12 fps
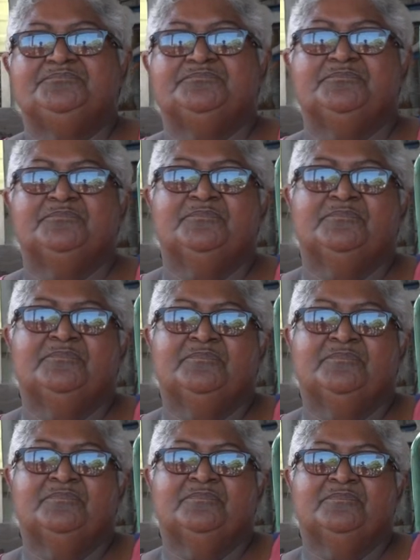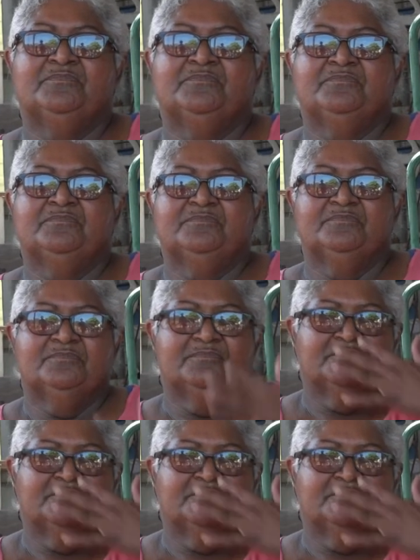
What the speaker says: Nothing is said.